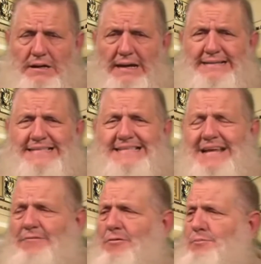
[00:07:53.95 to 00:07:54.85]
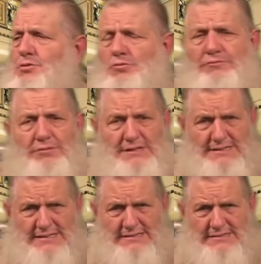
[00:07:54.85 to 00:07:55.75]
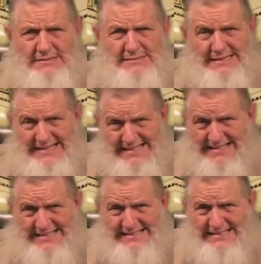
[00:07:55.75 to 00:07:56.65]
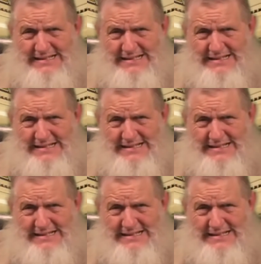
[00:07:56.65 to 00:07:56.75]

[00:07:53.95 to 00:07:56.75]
It's never beautiful, is it? Is it?